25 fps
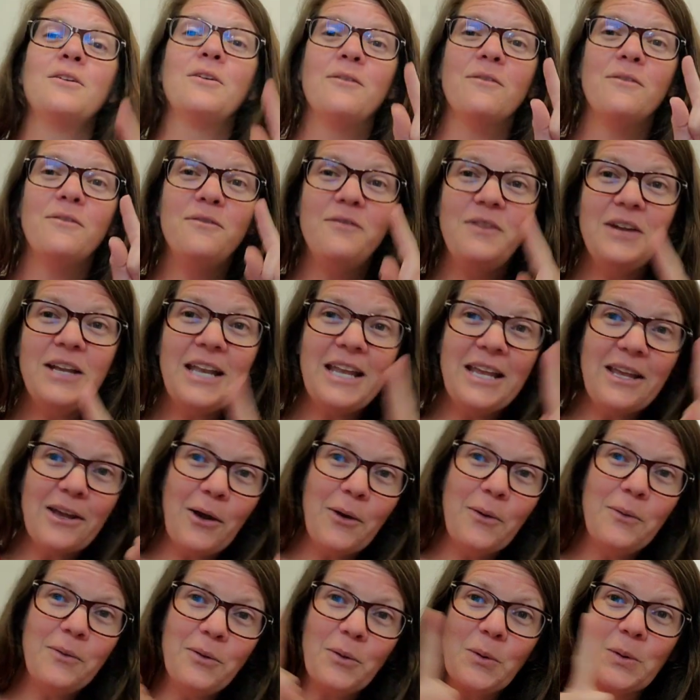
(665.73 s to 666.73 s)

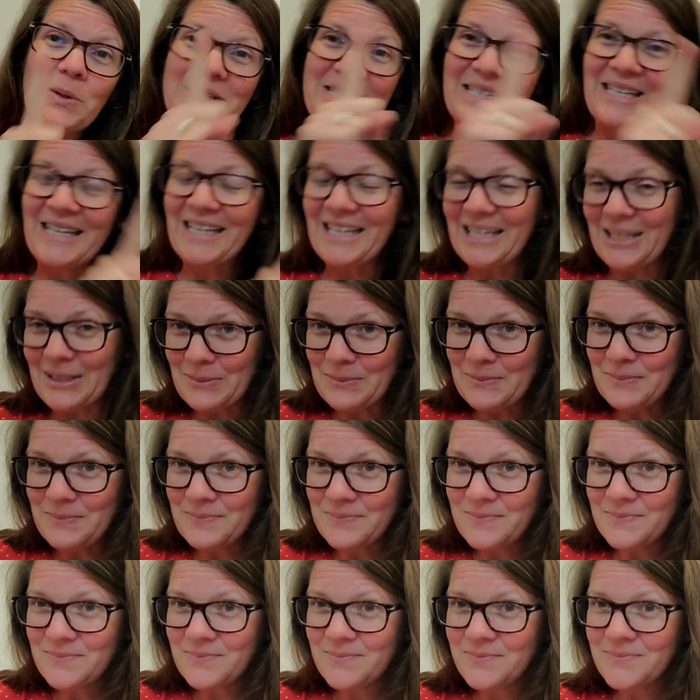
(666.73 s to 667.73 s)
Video your team
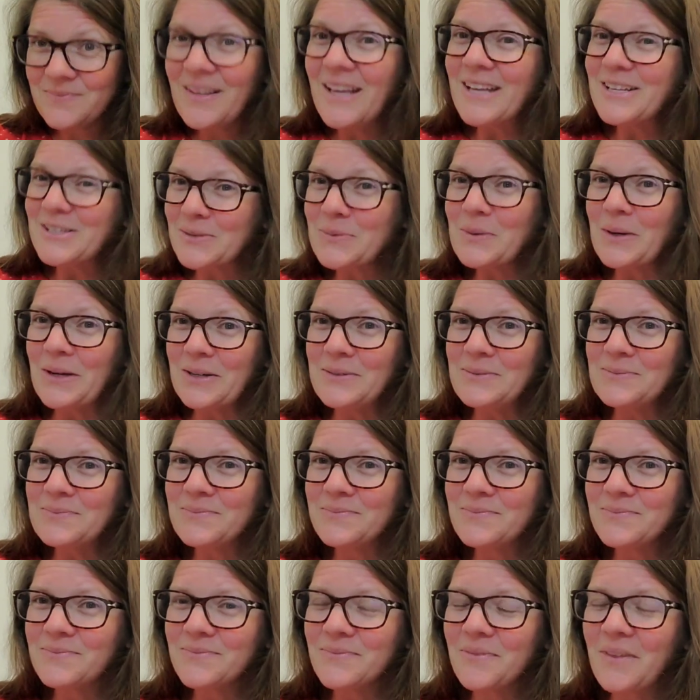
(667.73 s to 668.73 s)
as well
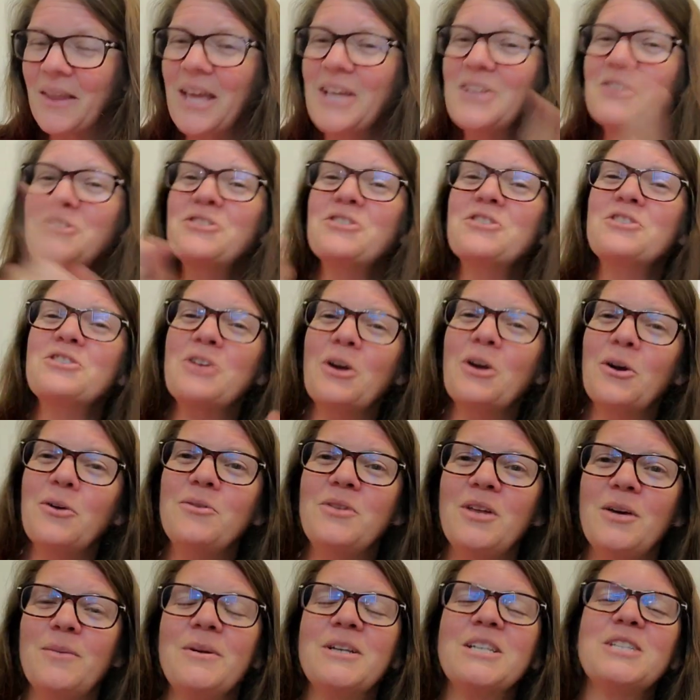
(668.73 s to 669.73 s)
and show
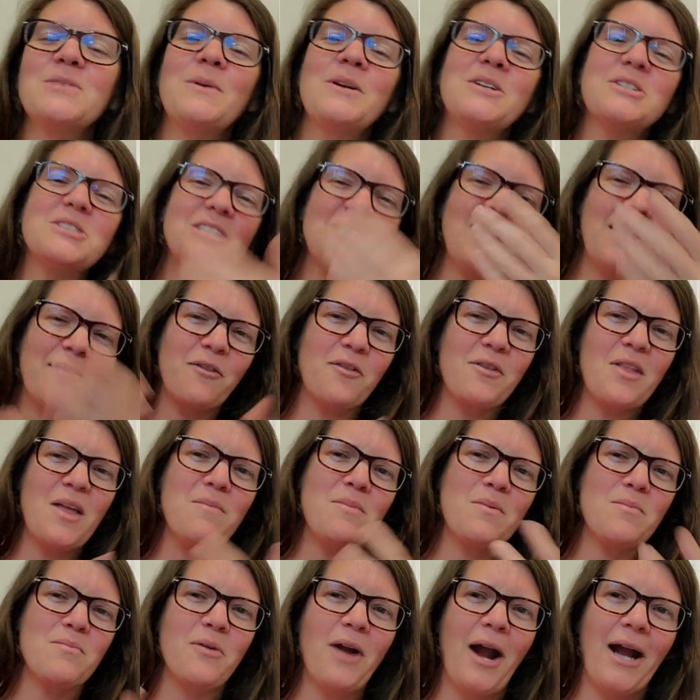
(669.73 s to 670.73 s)
them, especially after they've
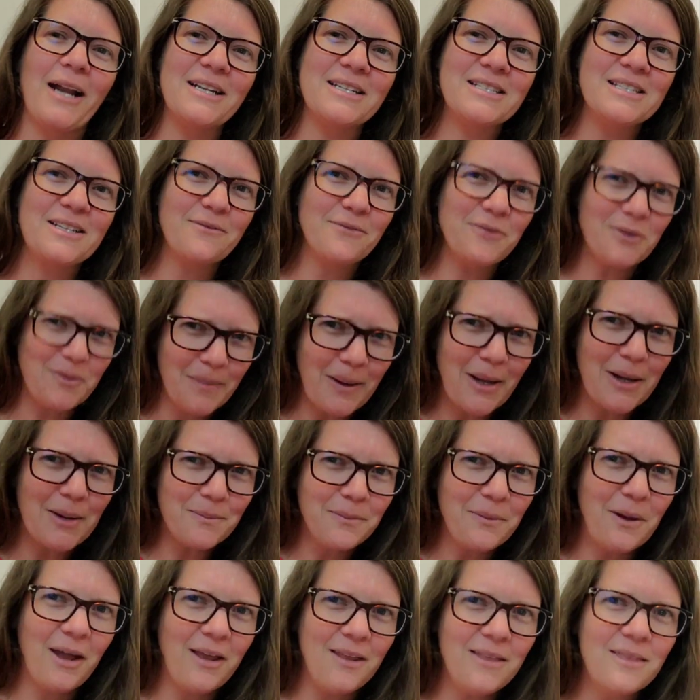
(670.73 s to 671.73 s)
been practicing for about a
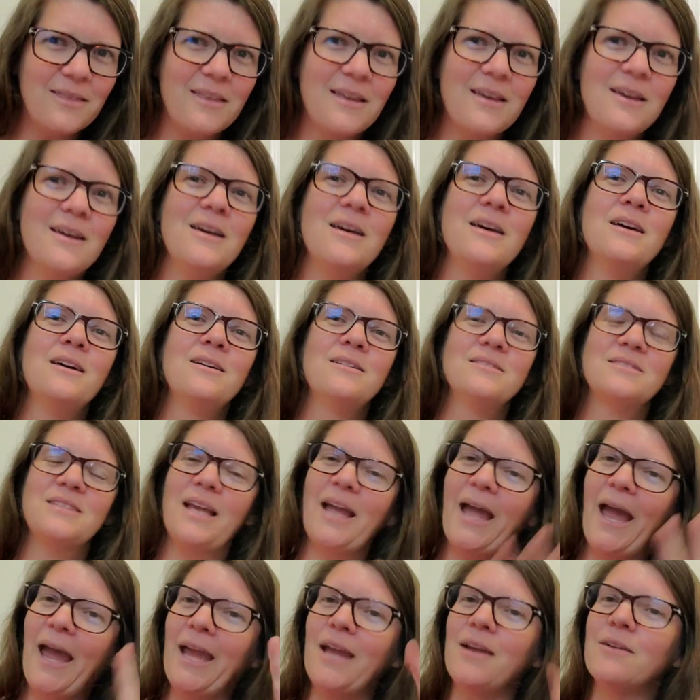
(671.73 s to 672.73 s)
month.
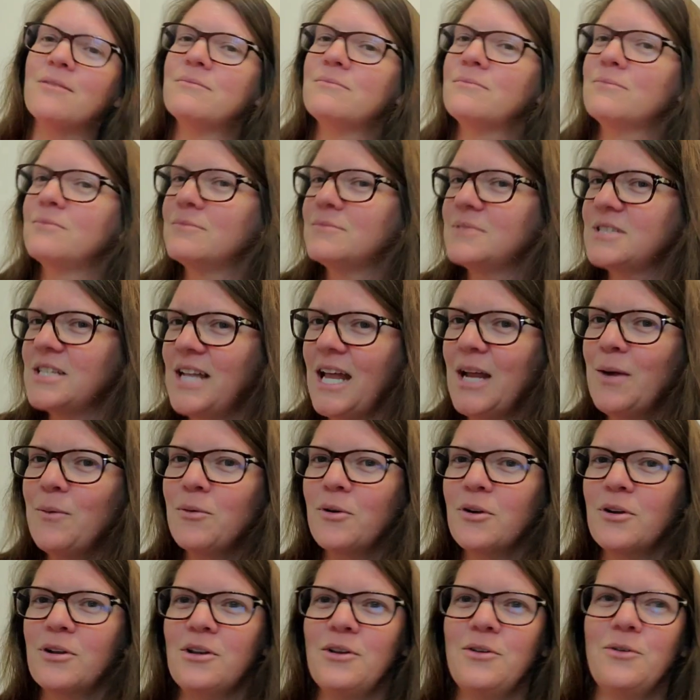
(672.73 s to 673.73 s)
Say, hey, today
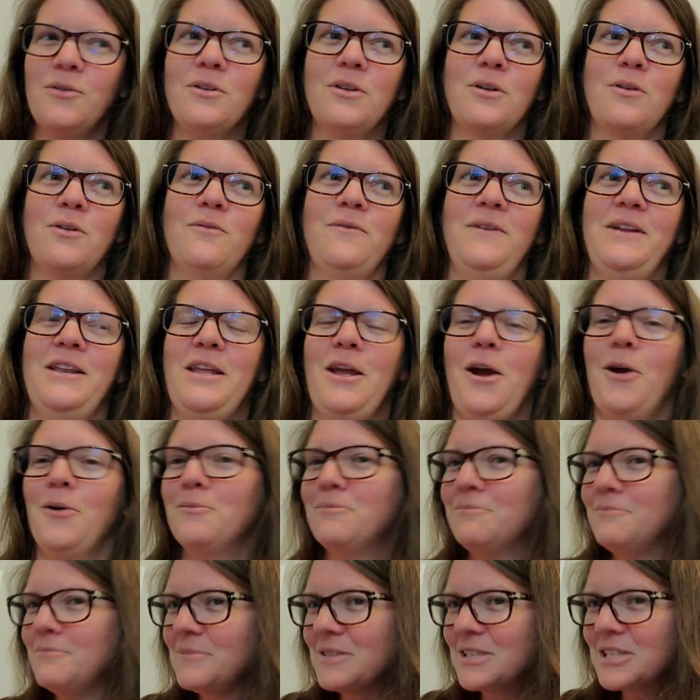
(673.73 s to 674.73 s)
we're going to do a little video.
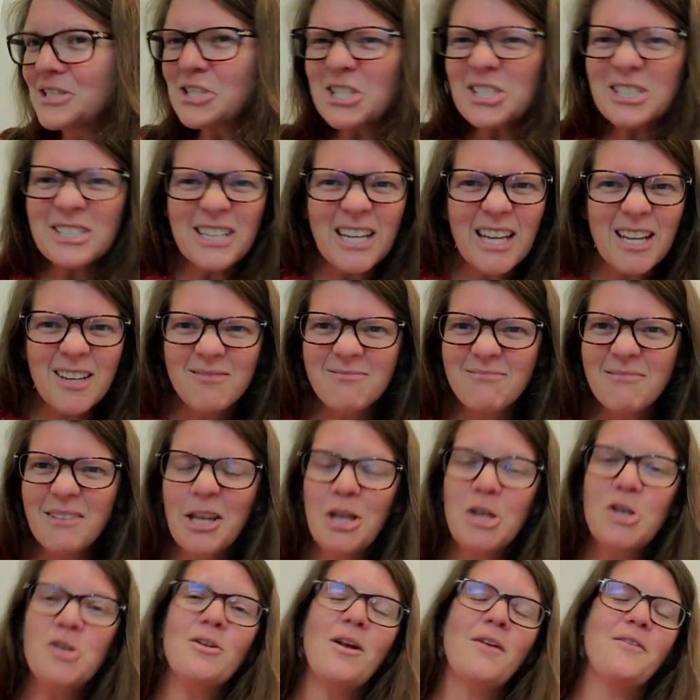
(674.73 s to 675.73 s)
Let's just see.
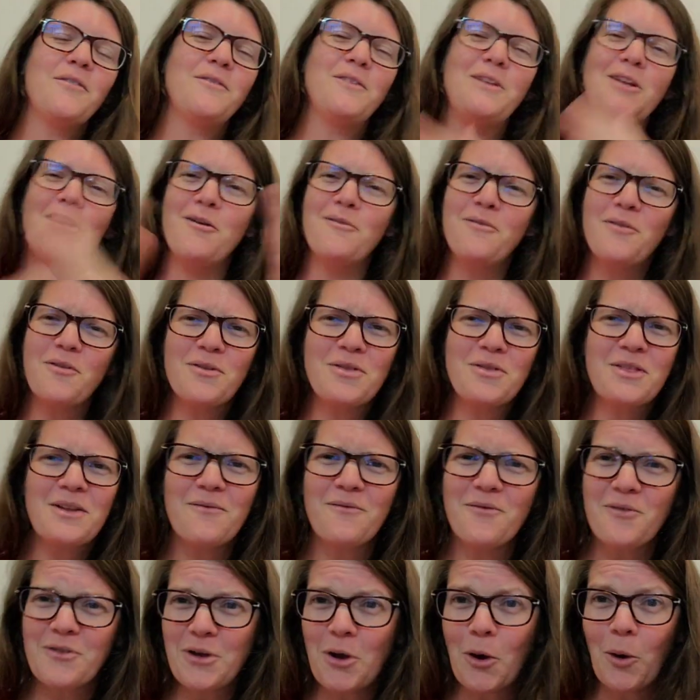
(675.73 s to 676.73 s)
You don't have to video them
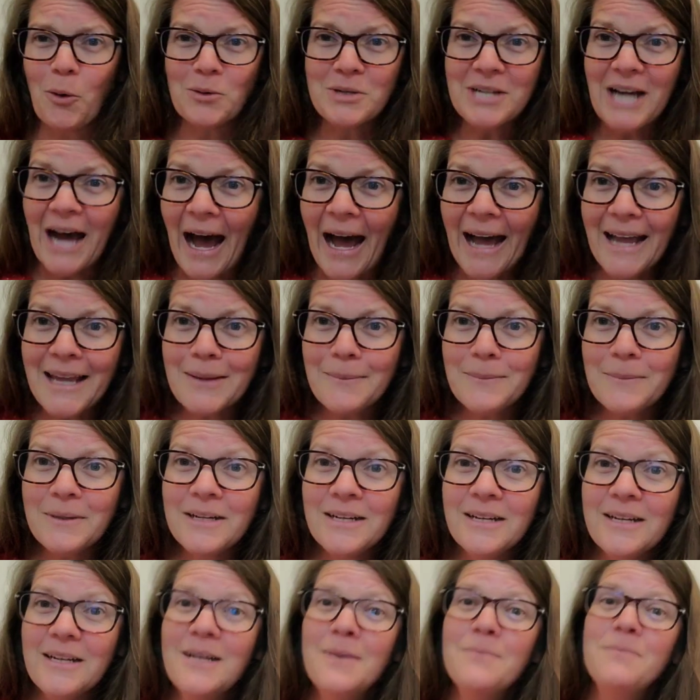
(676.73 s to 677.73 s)
for the whole time,
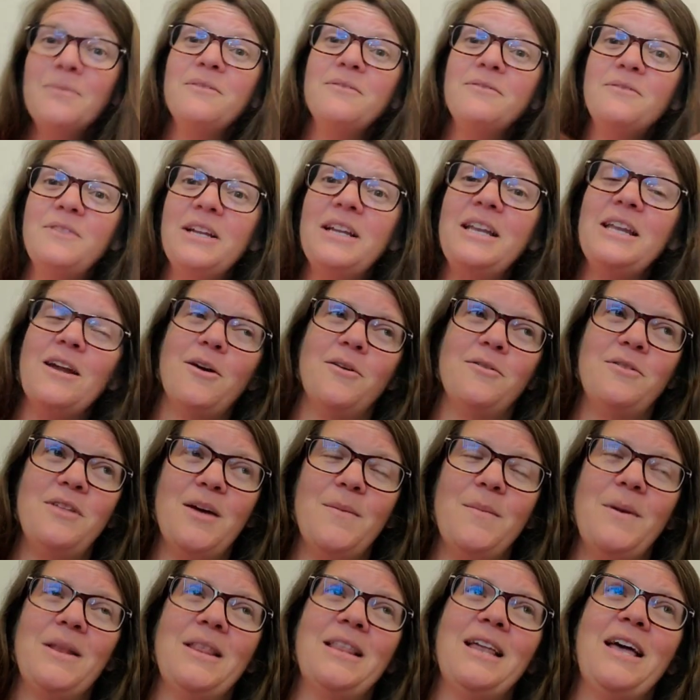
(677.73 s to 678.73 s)
but video
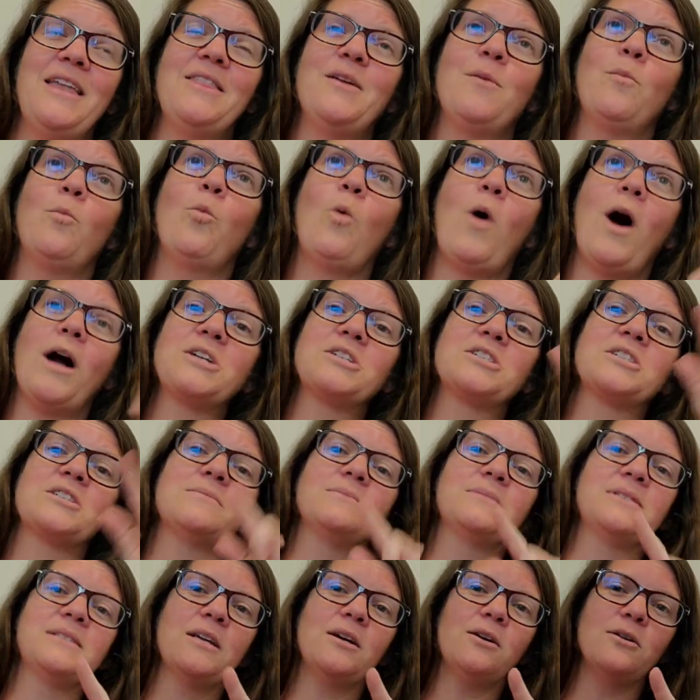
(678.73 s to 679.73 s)
them and let them watch
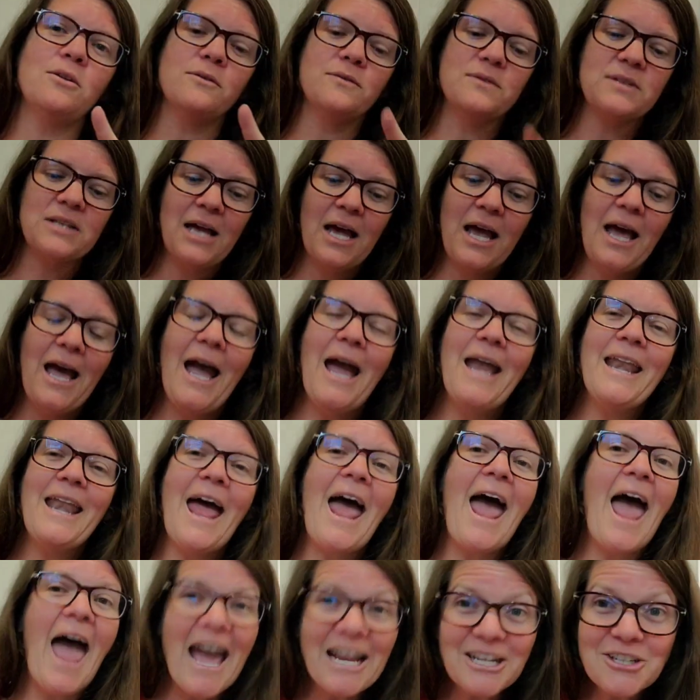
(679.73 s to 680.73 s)
themselves
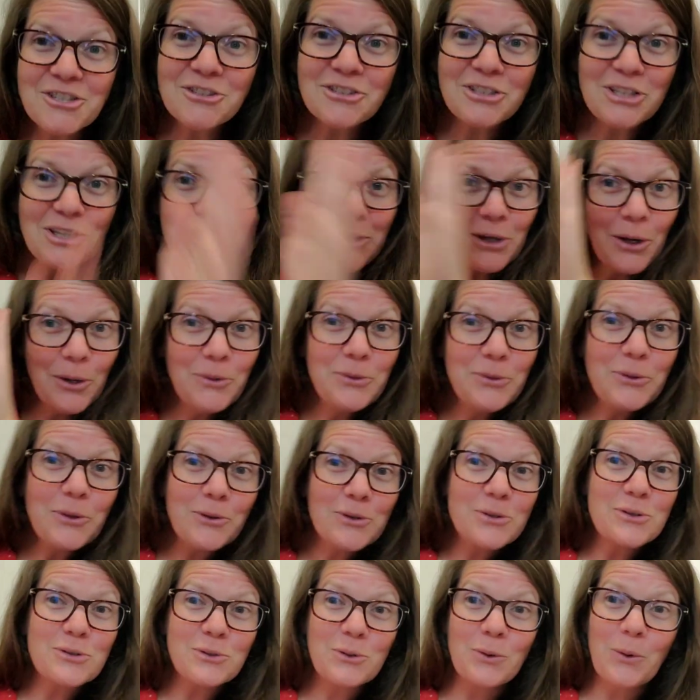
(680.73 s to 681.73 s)
and actually go through
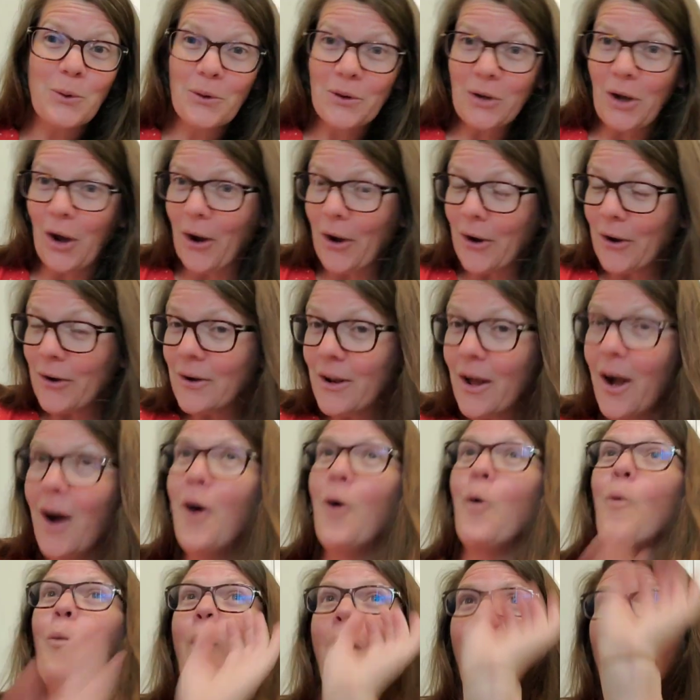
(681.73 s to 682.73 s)
the scorecard
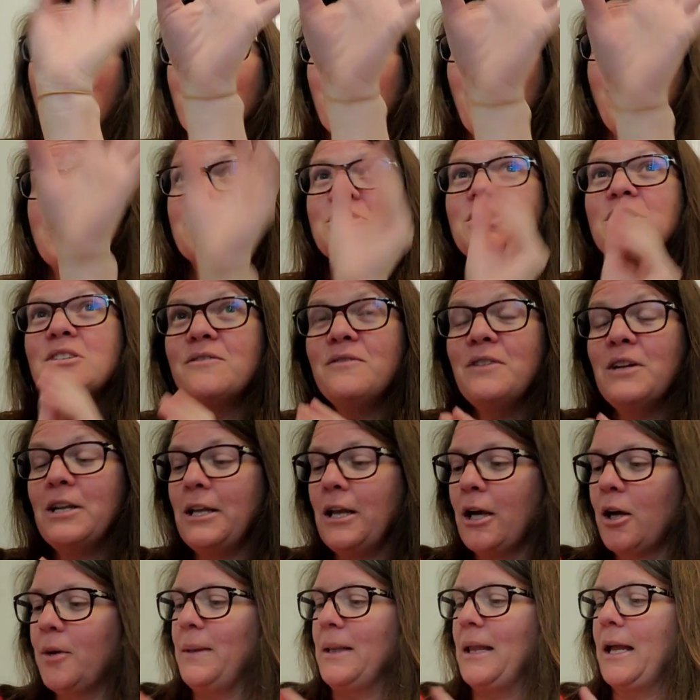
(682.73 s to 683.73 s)
while they're watching the
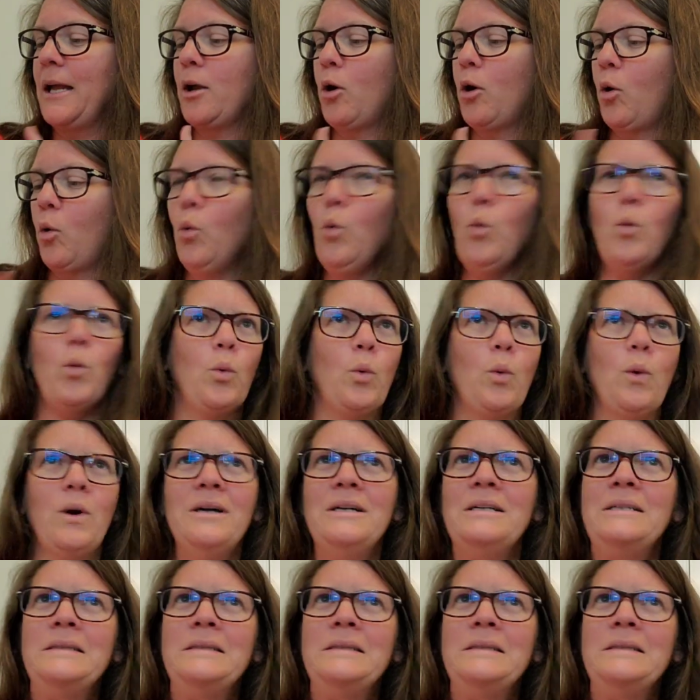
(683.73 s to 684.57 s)
video and be like, oh,